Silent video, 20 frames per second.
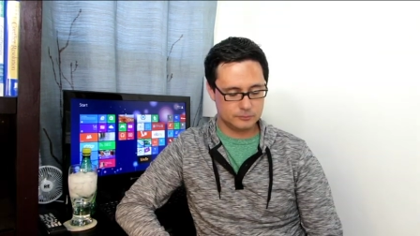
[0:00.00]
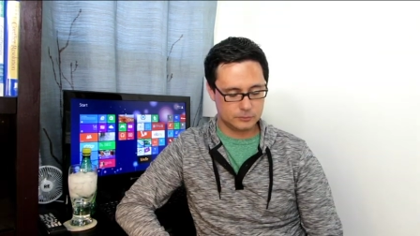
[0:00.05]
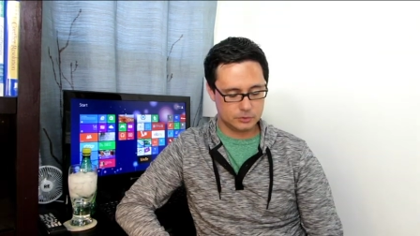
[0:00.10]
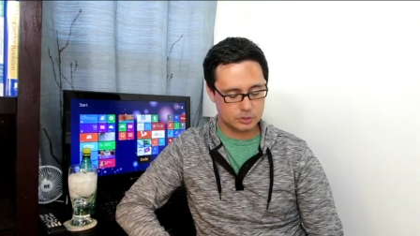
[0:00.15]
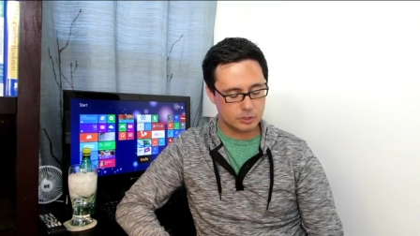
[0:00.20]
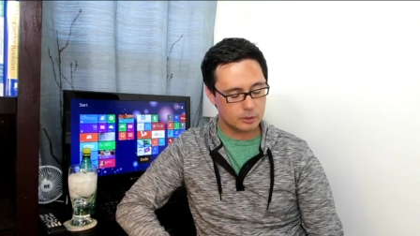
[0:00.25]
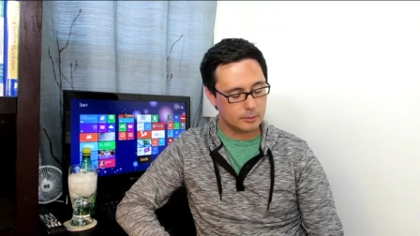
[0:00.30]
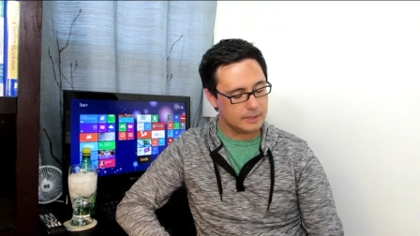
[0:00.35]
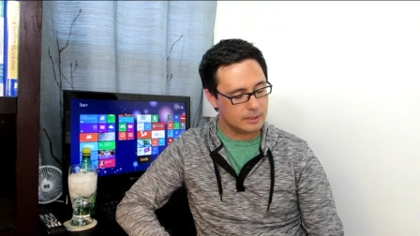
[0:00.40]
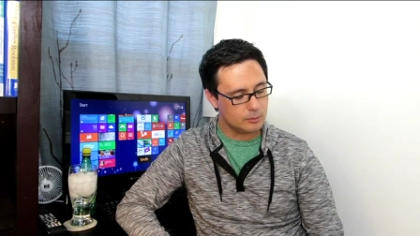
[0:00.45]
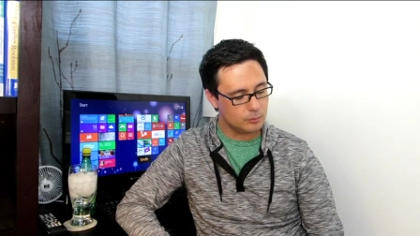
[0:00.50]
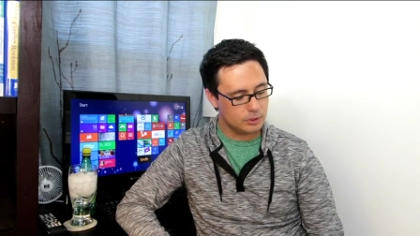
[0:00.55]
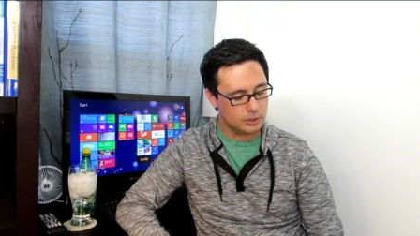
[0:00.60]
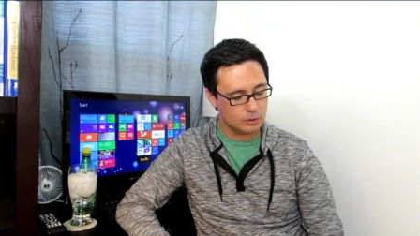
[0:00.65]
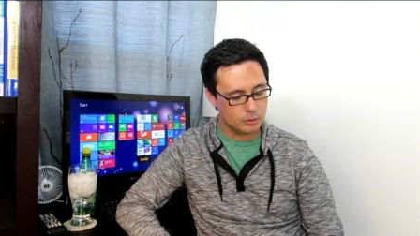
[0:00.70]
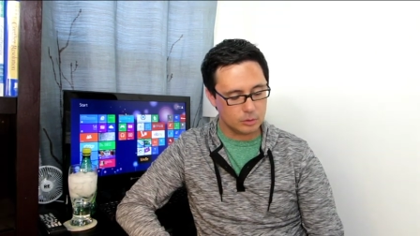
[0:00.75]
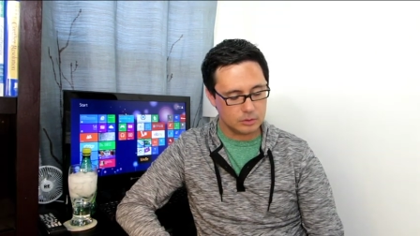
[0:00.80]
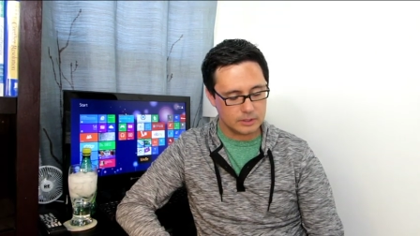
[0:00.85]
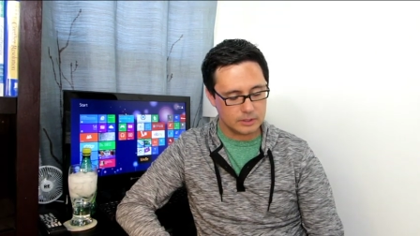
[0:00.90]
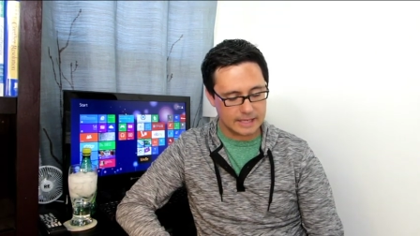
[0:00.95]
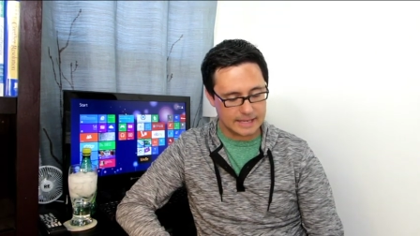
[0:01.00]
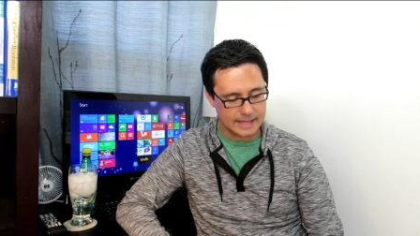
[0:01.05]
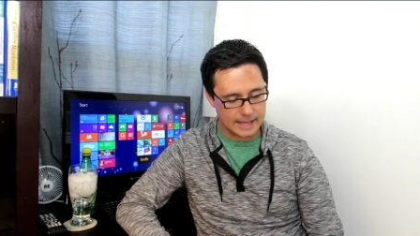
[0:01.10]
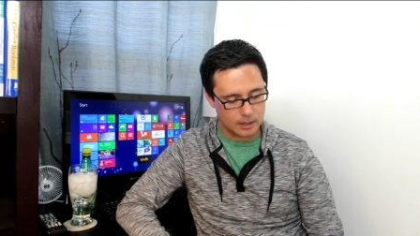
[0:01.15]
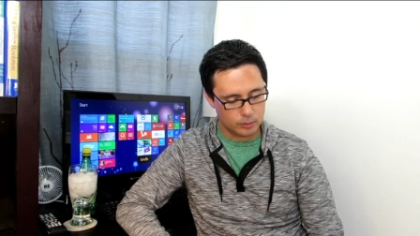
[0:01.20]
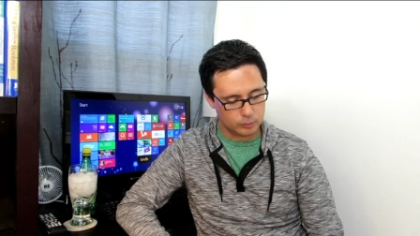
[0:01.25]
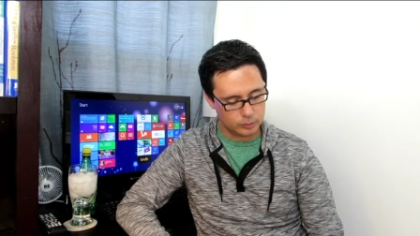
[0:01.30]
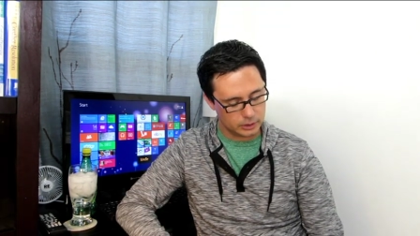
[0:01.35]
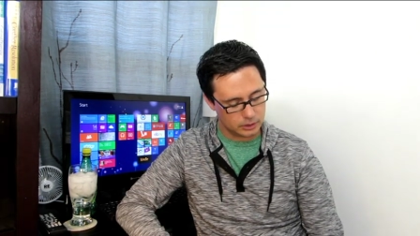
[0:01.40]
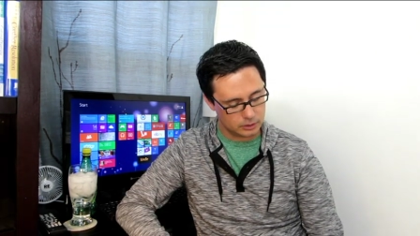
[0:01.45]
Toby, will you go lay
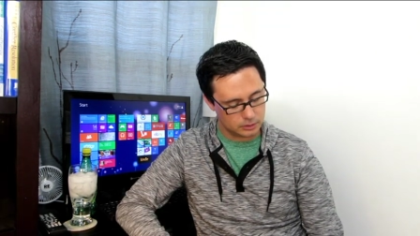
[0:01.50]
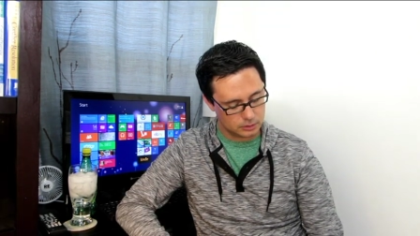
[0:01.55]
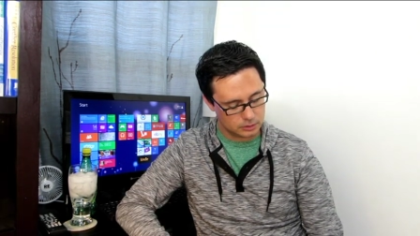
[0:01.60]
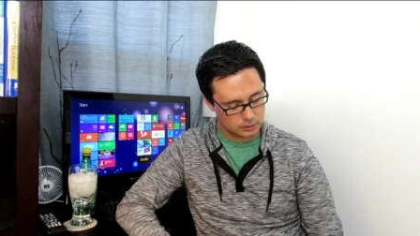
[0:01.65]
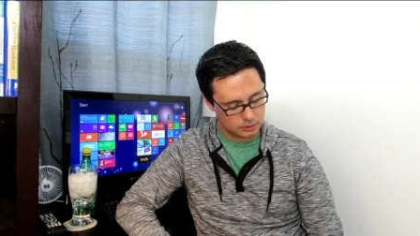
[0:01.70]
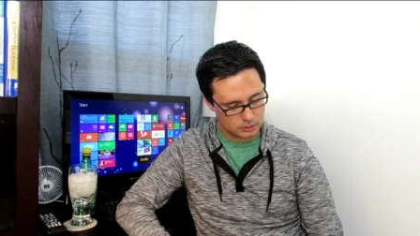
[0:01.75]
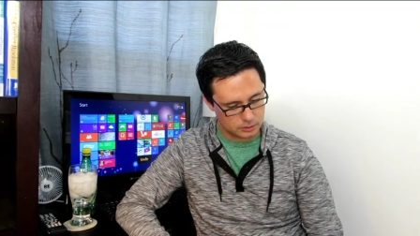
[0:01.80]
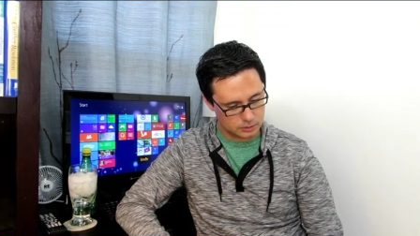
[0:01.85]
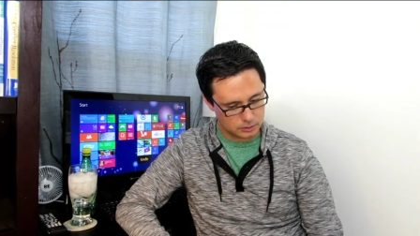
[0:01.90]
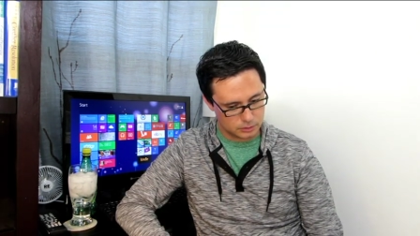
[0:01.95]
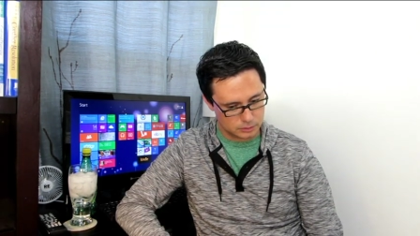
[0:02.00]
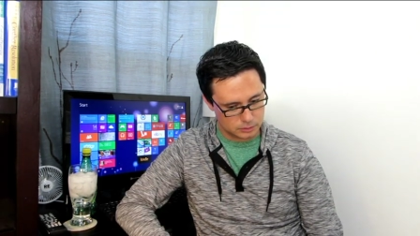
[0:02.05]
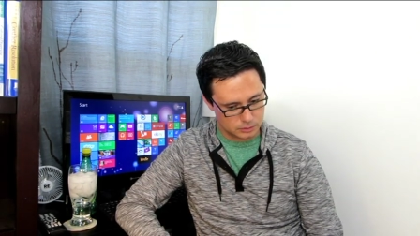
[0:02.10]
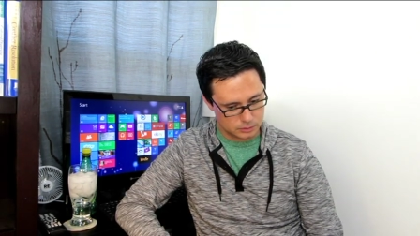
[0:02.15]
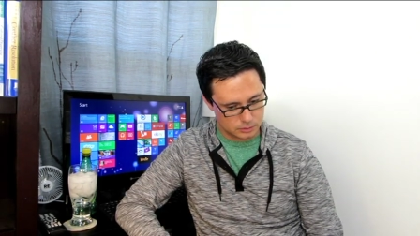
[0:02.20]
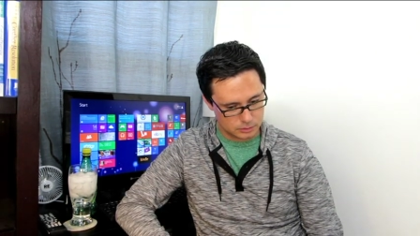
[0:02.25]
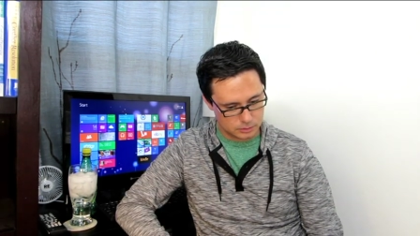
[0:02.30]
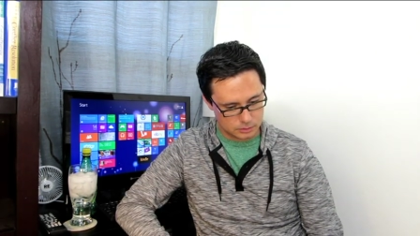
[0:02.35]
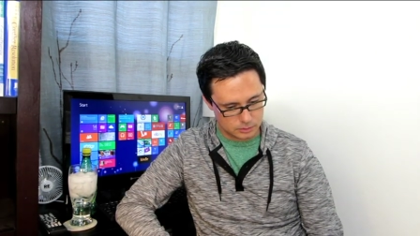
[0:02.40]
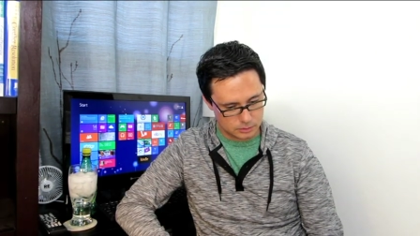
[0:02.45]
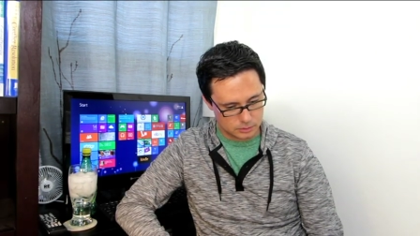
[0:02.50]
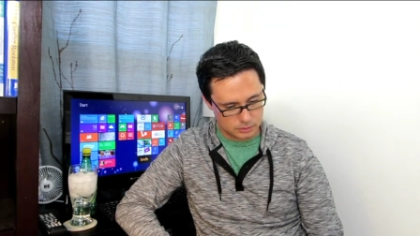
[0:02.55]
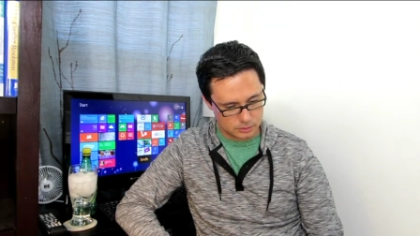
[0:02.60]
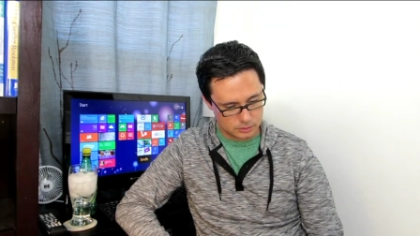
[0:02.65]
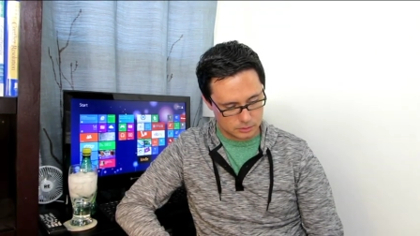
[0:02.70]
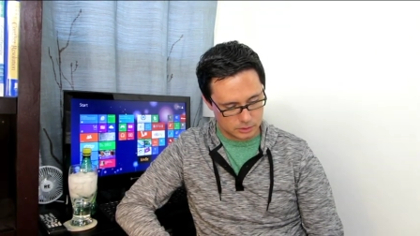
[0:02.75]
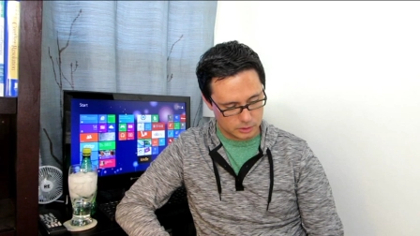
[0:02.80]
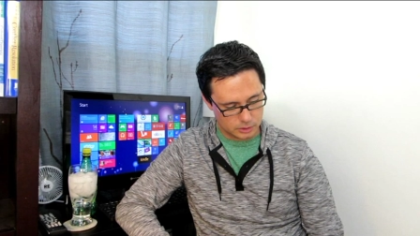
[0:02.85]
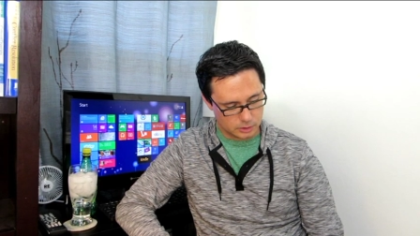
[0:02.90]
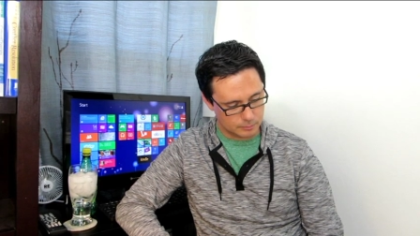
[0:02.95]
down?
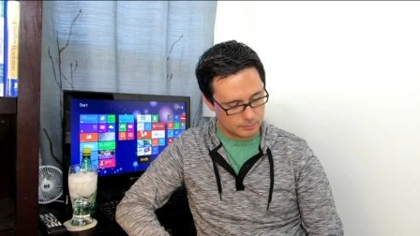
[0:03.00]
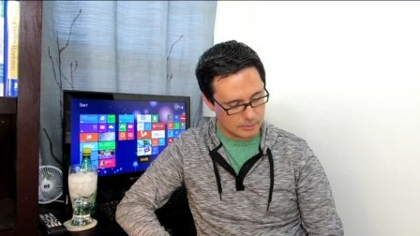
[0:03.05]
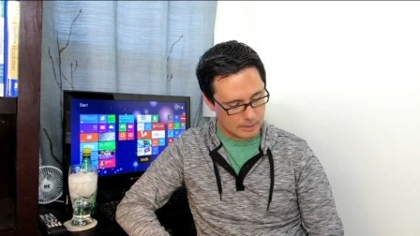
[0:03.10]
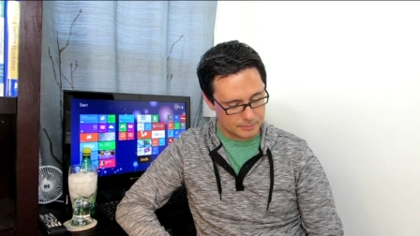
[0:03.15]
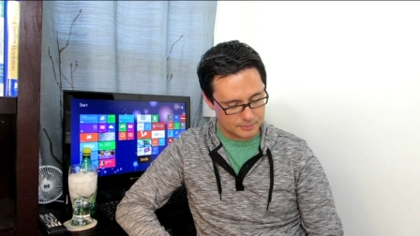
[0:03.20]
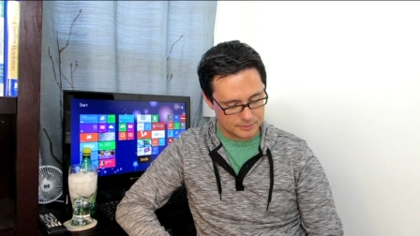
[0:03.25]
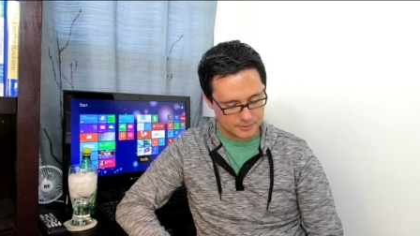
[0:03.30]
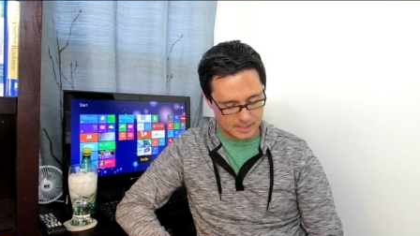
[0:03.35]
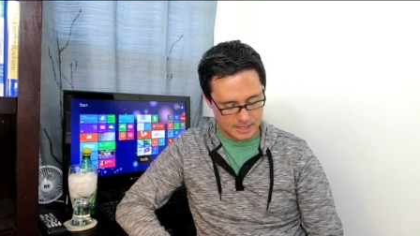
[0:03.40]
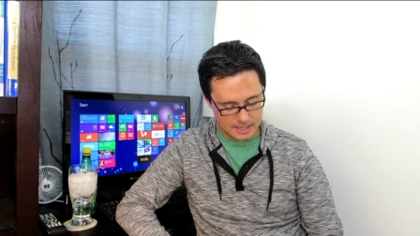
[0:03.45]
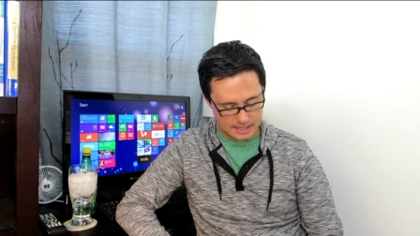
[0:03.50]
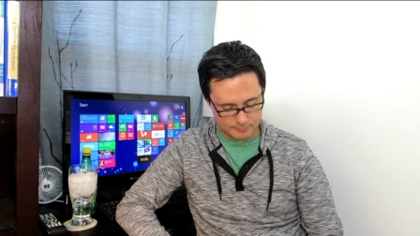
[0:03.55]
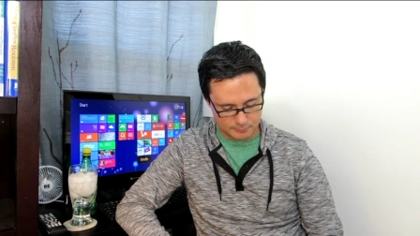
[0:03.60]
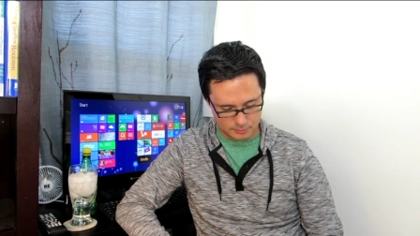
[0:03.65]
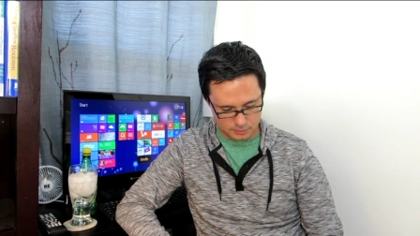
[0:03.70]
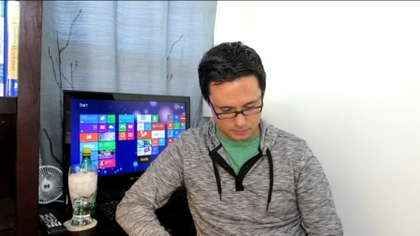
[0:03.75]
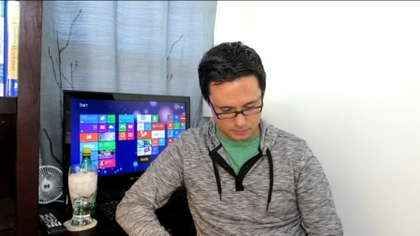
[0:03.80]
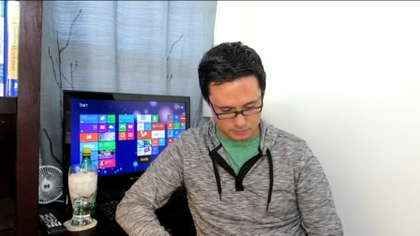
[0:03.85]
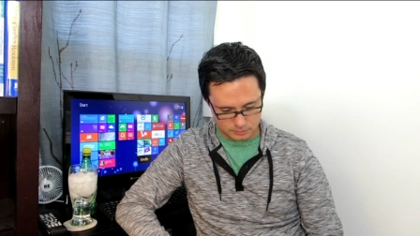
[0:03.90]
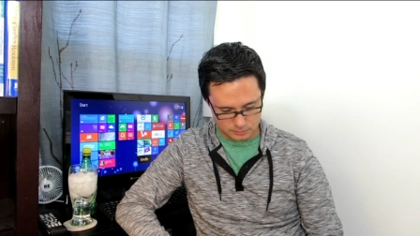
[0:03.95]
You're bumping the camera.